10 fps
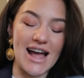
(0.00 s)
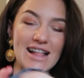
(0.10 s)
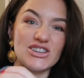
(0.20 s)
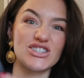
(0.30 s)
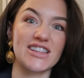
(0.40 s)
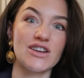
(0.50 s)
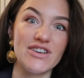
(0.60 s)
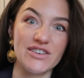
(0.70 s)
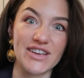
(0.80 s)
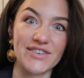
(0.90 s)
and I just think they're
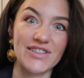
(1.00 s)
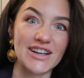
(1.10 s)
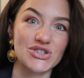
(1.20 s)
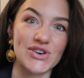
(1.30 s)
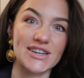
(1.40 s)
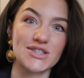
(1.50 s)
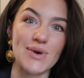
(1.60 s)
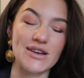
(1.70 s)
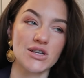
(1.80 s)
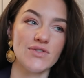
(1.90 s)
really flattering as
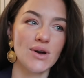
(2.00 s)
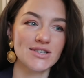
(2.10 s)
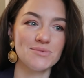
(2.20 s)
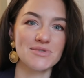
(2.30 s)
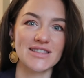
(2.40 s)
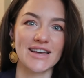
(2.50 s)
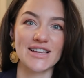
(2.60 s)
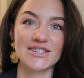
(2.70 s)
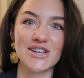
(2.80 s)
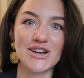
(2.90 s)
well. So if you are somebody that
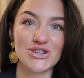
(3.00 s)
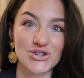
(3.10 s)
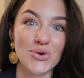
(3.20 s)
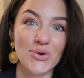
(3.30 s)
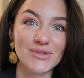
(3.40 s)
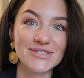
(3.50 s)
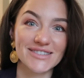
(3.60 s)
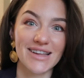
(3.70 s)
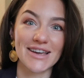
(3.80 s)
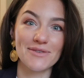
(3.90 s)
is short
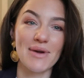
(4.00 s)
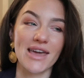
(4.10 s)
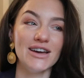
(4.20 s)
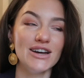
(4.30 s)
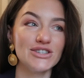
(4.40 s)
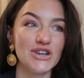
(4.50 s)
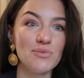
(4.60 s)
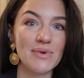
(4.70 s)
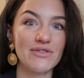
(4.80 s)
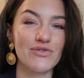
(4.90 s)
like me,
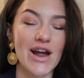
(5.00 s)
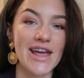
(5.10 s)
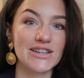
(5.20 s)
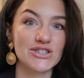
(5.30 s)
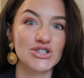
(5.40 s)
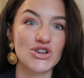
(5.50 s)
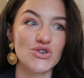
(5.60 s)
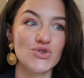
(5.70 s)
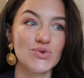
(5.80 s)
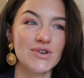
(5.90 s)
don't be afraid
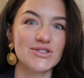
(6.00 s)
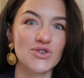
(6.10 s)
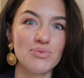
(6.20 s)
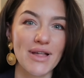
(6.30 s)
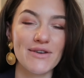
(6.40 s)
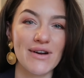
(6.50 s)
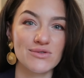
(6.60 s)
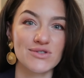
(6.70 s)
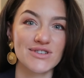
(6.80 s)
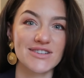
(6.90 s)
to sort of play around
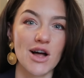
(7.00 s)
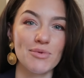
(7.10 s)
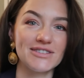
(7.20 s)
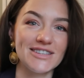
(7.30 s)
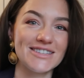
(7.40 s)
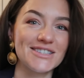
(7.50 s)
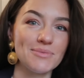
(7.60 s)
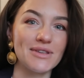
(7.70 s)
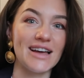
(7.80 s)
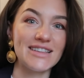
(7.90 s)
with your style, because this is
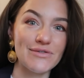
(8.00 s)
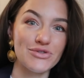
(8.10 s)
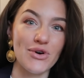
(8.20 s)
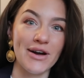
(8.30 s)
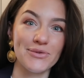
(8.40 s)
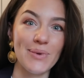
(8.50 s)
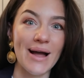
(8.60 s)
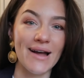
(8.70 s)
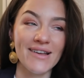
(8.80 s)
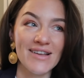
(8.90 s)
something that I never thought I'd
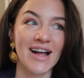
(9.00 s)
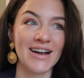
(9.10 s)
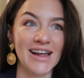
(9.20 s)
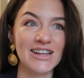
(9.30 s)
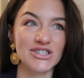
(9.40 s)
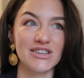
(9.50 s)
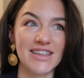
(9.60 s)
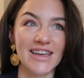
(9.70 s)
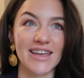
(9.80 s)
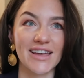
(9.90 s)
wear, and I actually
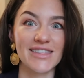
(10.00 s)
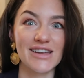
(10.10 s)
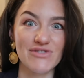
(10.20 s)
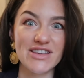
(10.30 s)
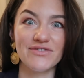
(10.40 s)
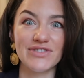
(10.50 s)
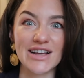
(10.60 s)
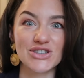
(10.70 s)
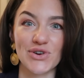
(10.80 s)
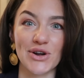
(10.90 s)
think they're really
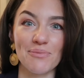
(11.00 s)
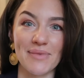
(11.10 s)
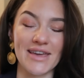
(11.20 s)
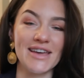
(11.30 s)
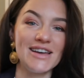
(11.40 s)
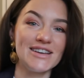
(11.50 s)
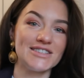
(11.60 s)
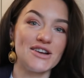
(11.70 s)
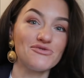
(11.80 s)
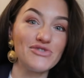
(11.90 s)
flattering on me.
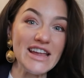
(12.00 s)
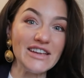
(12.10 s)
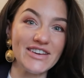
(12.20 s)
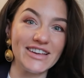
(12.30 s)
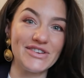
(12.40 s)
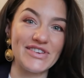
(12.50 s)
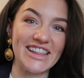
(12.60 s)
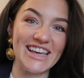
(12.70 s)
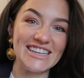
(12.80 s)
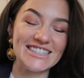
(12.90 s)
So really loving
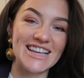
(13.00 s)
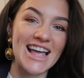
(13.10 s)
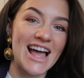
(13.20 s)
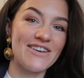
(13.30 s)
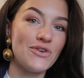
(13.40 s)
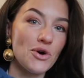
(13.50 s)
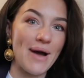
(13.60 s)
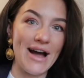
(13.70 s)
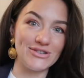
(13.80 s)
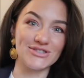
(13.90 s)
these.
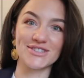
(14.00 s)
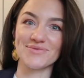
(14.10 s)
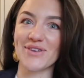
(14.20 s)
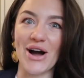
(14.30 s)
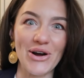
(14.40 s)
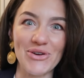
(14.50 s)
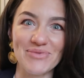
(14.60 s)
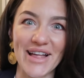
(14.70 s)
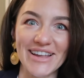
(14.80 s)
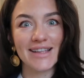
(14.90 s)
£4, can't
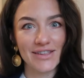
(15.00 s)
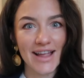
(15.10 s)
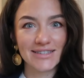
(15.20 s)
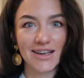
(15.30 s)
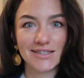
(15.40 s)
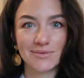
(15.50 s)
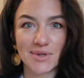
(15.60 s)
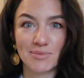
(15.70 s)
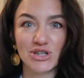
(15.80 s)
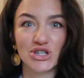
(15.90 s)
complain. Now the next items
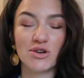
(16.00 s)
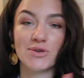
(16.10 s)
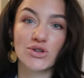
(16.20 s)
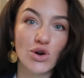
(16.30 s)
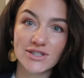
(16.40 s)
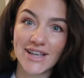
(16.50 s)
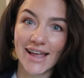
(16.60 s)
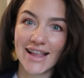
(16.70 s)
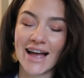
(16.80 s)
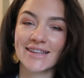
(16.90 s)
I'm going to show you are not
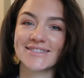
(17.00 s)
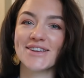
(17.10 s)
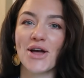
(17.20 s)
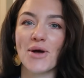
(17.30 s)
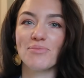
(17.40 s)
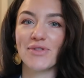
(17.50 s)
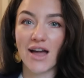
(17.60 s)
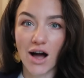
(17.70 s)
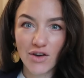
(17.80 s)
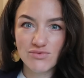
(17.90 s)
secondhand, but they
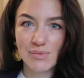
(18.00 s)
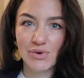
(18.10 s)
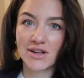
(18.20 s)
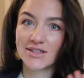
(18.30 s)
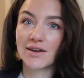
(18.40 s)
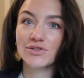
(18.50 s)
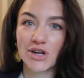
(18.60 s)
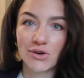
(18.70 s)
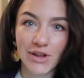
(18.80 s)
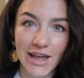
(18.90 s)
are from a brand that I've
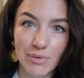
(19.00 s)
shown on here